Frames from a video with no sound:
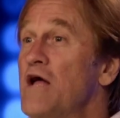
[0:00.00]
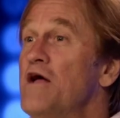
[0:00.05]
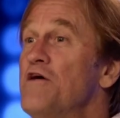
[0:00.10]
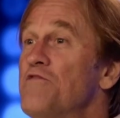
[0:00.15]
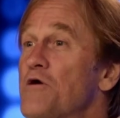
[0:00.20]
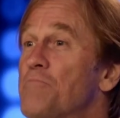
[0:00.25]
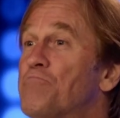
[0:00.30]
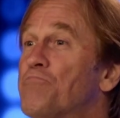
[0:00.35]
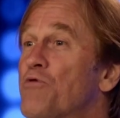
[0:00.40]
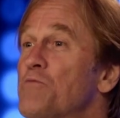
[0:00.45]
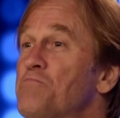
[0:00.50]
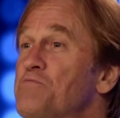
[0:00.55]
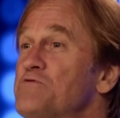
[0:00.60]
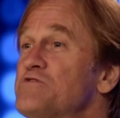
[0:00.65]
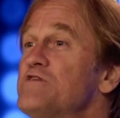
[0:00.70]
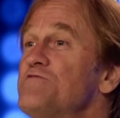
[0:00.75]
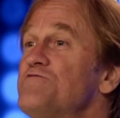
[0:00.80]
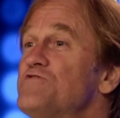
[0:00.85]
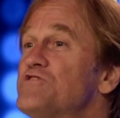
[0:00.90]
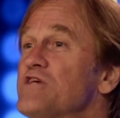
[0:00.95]
the purpose
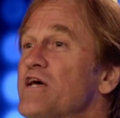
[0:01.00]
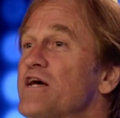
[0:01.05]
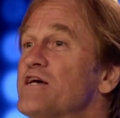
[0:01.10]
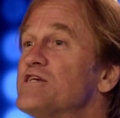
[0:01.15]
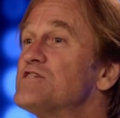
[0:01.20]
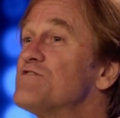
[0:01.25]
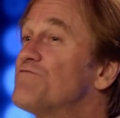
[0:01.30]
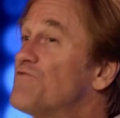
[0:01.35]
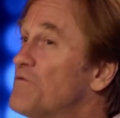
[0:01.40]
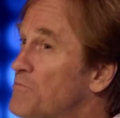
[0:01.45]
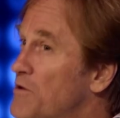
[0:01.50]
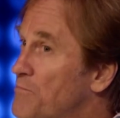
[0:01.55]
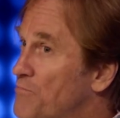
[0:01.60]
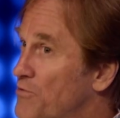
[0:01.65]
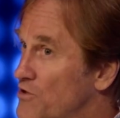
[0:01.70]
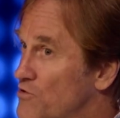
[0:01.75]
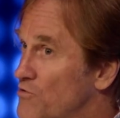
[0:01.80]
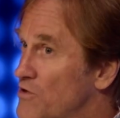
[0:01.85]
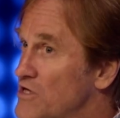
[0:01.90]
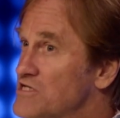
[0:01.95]
of sex from the
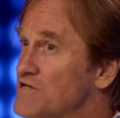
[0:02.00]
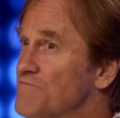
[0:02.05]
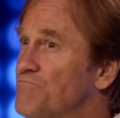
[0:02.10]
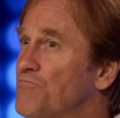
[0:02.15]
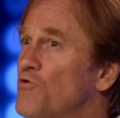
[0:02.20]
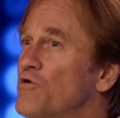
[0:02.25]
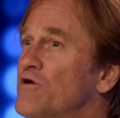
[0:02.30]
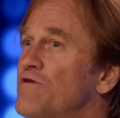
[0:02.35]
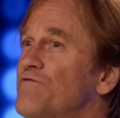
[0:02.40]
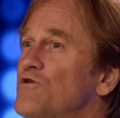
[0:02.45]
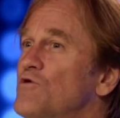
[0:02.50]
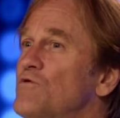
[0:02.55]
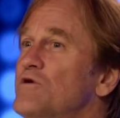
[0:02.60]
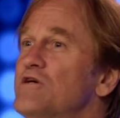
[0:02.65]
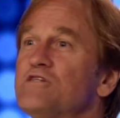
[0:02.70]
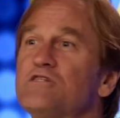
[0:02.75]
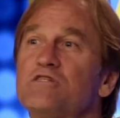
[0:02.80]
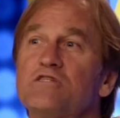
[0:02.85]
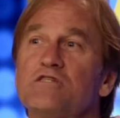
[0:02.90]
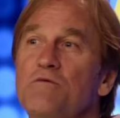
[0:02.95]
progressive point of view
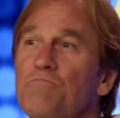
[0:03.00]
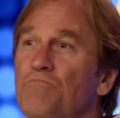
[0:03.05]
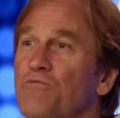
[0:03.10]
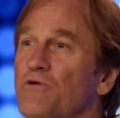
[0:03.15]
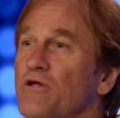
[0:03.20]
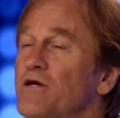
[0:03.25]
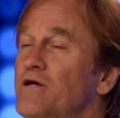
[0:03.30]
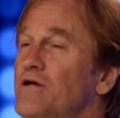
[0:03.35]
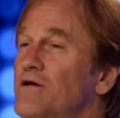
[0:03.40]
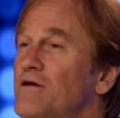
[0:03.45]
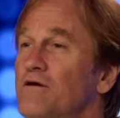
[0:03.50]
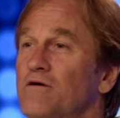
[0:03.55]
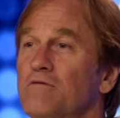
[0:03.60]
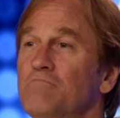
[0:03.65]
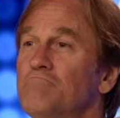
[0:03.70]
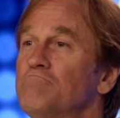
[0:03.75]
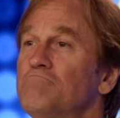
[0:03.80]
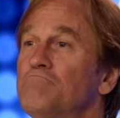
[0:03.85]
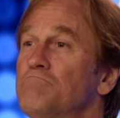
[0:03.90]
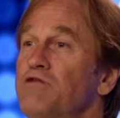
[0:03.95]
is simply
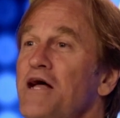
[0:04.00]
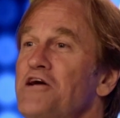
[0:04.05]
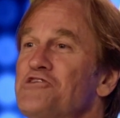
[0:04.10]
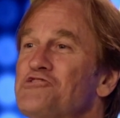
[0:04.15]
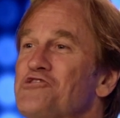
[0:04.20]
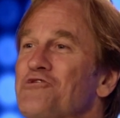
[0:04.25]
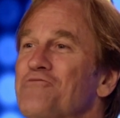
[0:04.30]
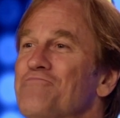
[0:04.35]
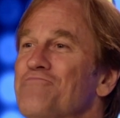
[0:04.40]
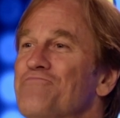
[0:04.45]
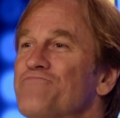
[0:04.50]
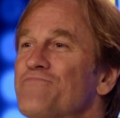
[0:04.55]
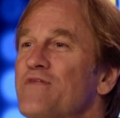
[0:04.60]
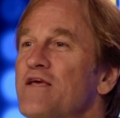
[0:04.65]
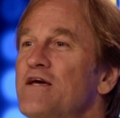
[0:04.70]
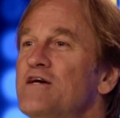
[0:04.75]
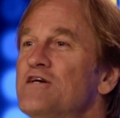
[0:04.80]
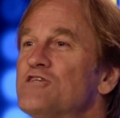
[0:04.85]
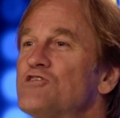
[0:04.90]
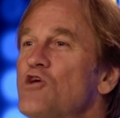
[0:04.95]
pleasure.
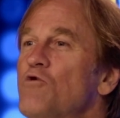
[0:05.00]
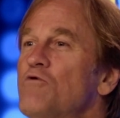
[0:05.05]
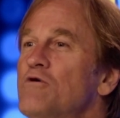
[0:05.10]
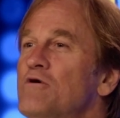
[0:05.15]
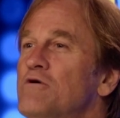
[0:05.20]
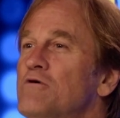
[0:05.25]
So,